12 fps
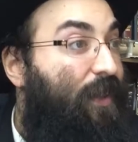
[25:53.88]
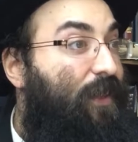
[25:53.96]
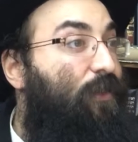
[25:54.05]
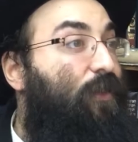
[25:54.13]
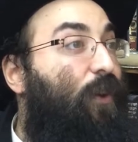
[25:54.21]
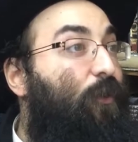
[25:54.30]

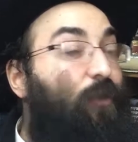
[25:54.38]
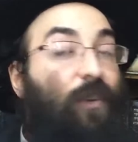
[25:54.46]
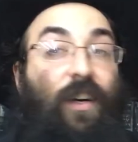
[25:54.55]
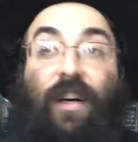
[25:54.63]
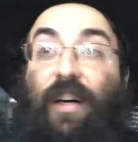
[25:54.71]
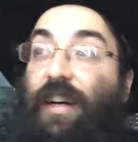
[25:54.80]

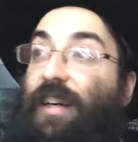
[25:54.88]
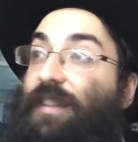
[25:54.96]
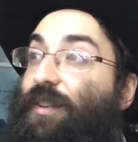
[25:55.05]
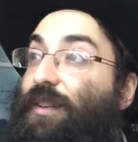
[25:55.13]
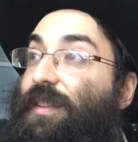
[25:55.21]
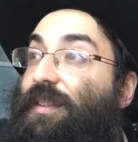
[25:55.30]

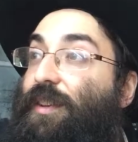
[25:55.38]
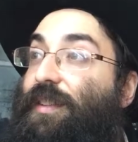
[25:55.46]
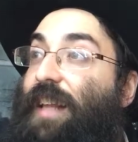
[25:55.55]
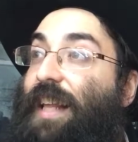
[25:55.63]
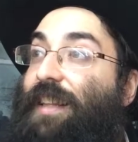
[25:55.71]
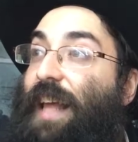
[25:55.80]
so
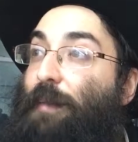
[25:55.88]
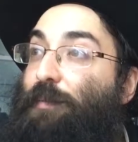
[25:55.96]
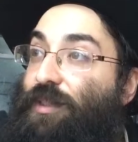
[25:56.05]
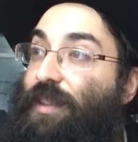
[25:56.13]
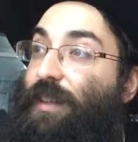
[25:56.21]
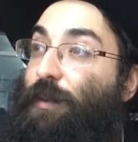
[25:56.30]
then the
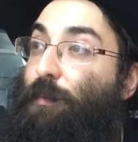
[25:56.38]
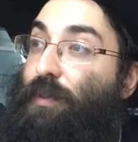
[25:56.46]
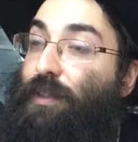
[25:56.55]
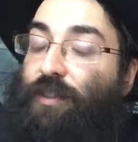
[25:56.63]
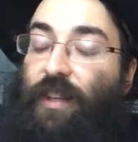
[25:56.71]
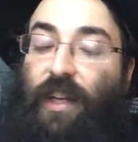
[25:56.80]
Eibishter
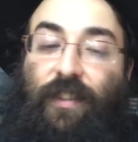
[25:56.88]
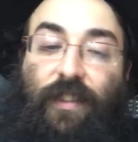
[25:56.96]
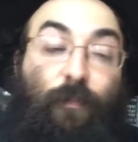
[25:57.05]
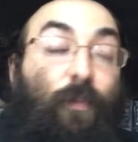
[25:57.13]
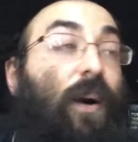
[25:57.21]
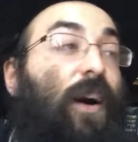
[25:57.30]
appreciates it.
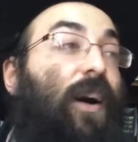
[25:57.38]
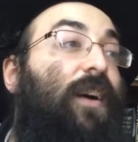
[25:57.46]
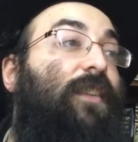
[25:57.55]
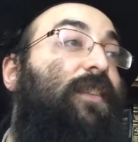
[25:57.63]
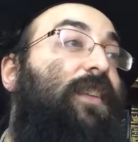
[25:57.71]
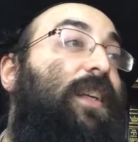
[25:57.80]

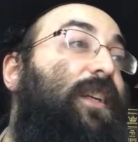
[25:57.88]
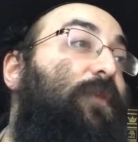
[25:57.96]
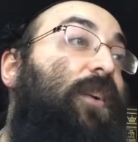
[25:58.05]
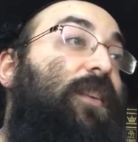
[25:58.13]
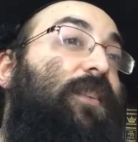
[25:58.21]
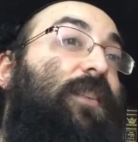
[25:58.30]
But here you
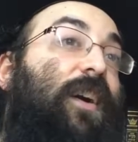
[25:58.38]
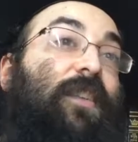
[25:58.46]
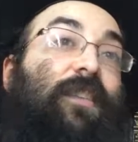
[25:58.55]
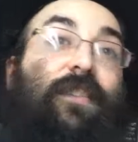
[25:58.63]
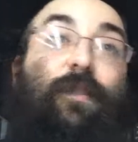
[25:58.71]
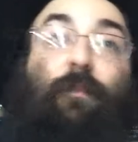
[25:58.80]
run into another
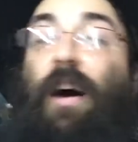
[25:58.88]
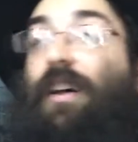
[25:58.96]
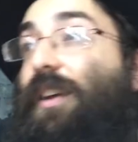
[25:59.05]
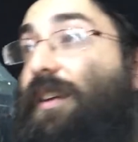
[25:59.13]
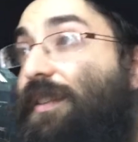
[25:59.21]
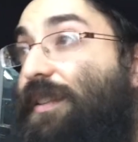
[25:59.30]
thing. There's a
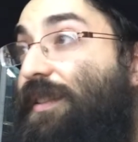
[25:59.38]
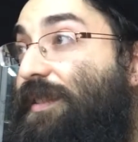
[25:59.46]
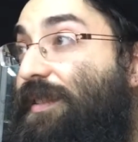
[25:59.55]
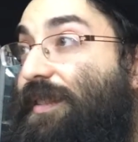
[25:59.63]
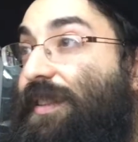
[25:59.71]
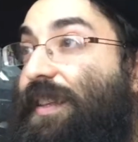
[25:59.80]

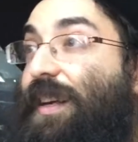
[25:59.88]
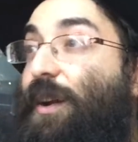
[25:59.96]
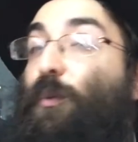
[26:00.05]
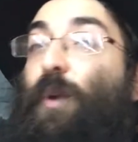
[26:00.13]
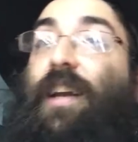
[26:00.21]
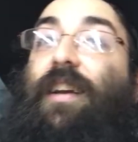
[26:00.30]
machloikis.
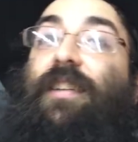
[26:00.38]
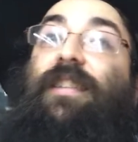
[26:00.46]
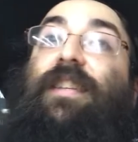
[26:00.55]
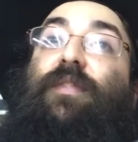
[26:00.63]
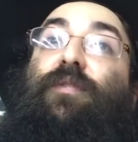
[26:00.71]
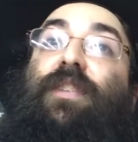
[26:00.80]

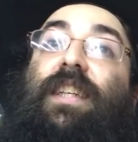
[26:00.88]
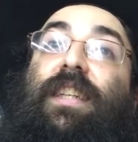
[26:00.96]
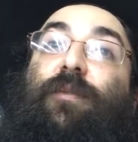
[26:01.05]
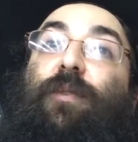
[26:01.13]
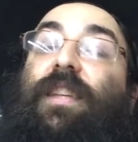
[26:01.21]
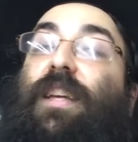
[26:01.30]
If the
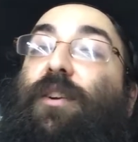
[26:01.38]
Yidden, when they